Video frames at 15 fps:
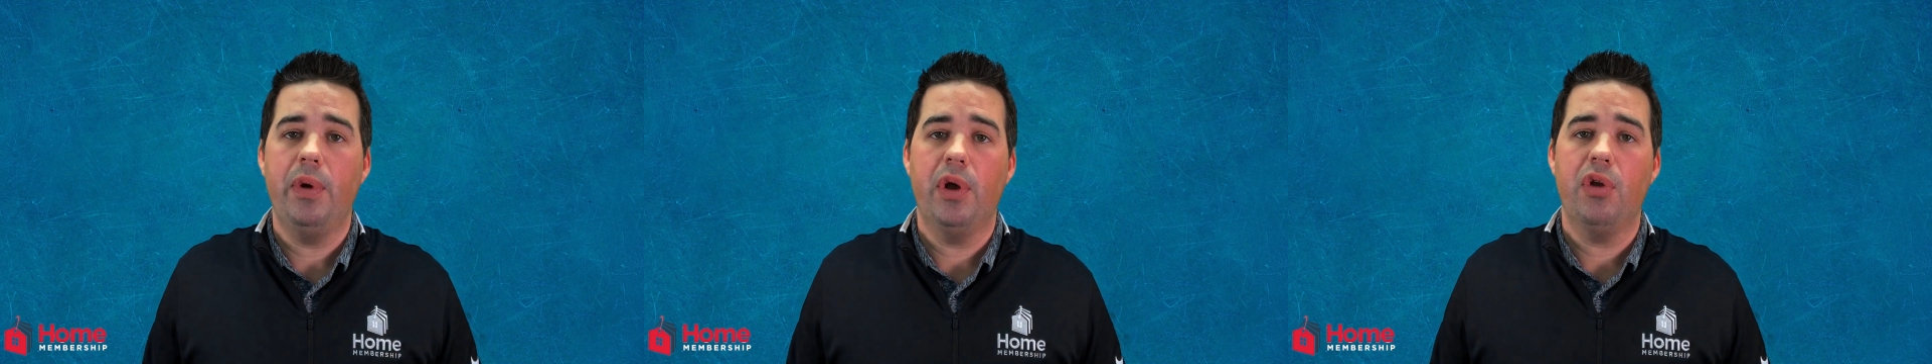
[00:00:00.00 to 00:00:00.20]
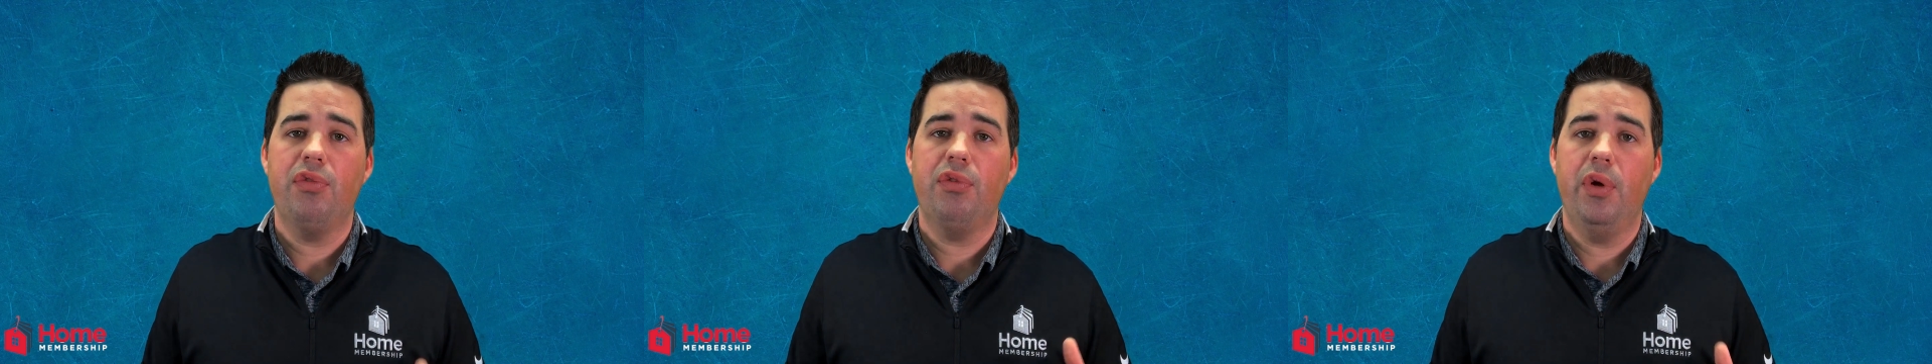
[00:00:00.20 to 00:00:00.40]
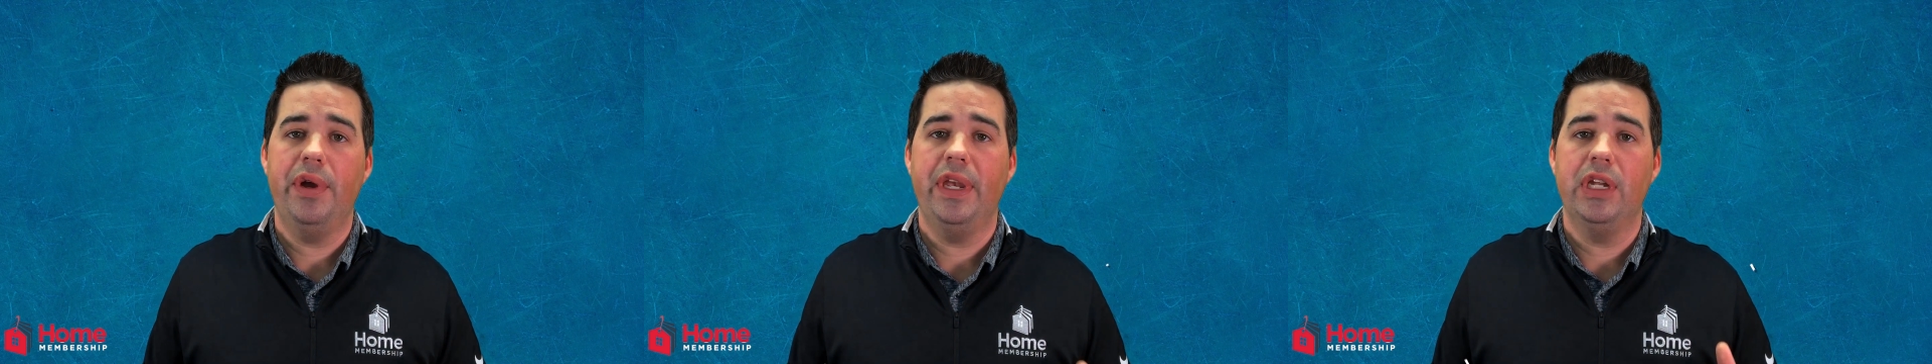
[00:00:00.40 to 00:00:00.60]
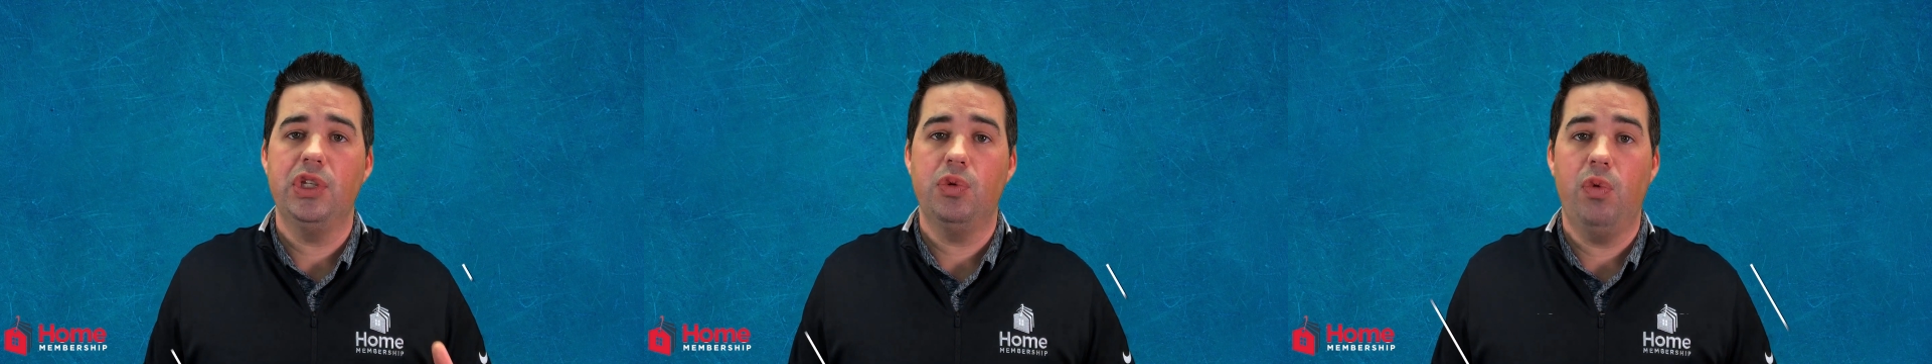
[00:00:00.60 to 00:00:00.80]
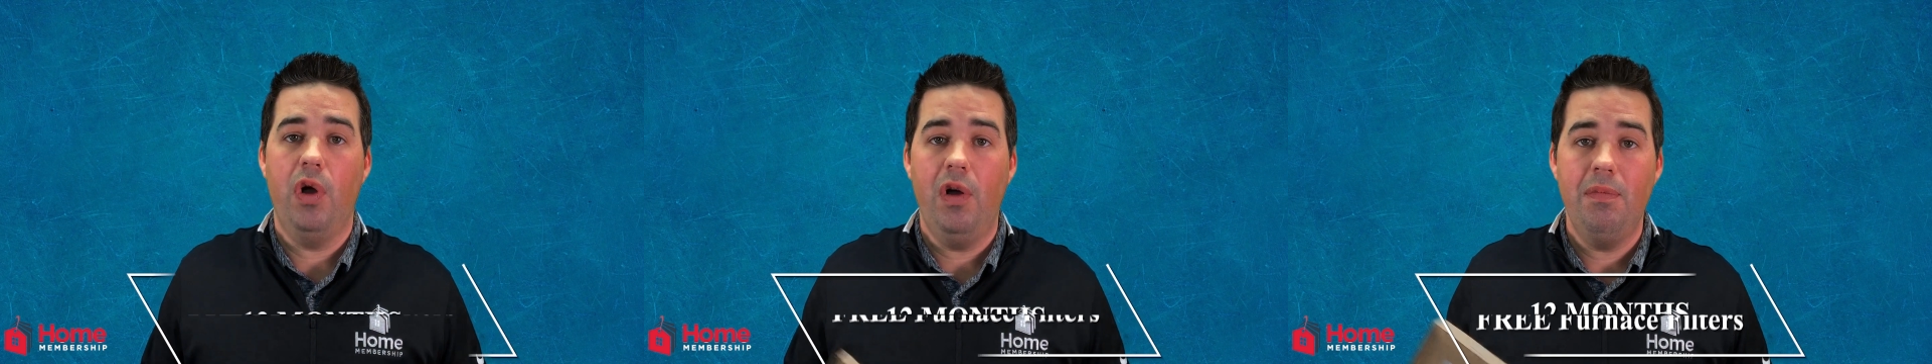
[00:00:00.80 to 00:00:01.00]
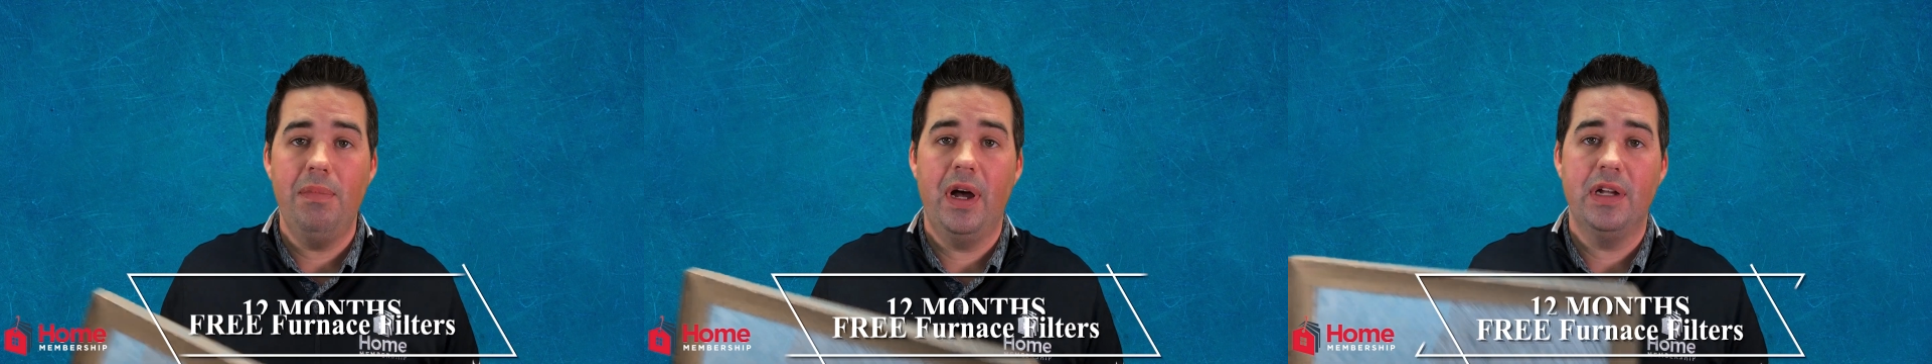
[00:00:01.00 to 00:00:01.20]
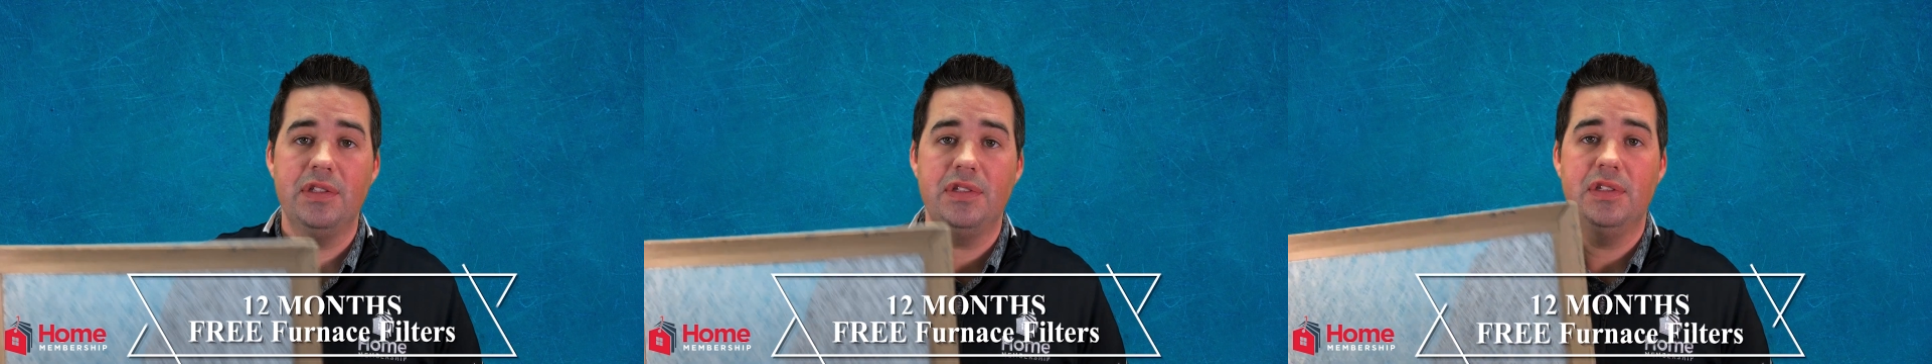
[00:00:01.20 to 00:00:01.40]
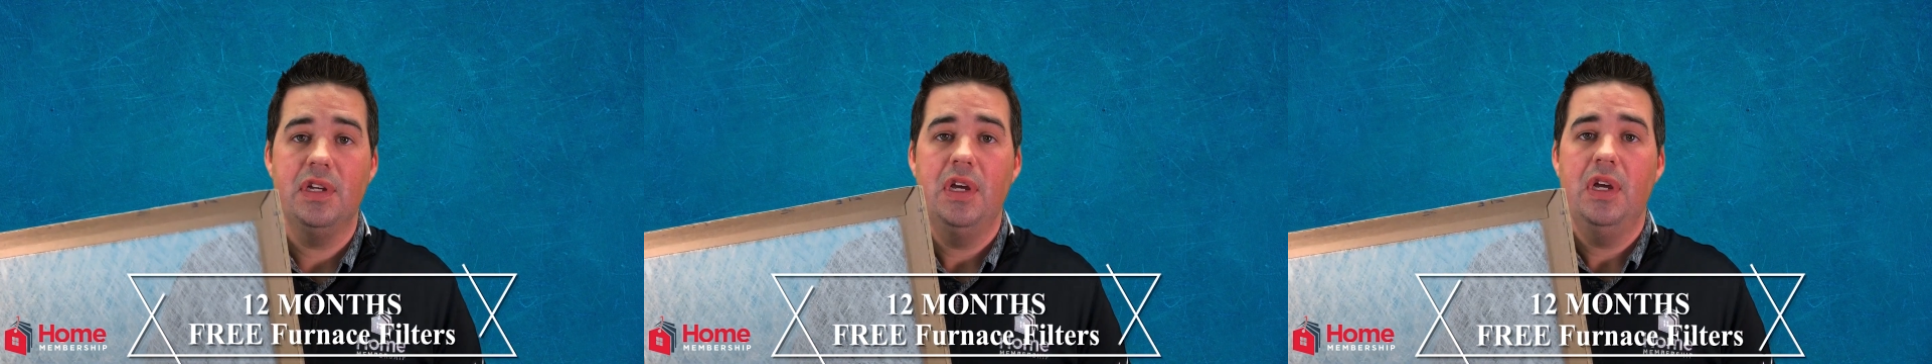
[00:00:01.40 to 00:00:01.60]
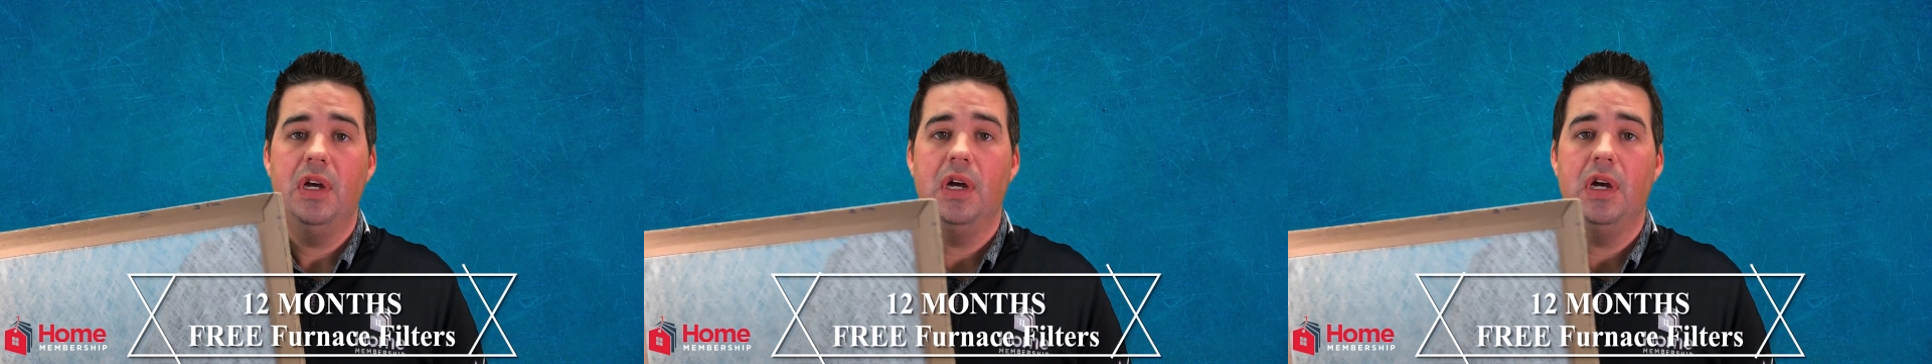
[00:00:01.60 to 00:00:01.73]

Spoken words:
we are throwing in 12 months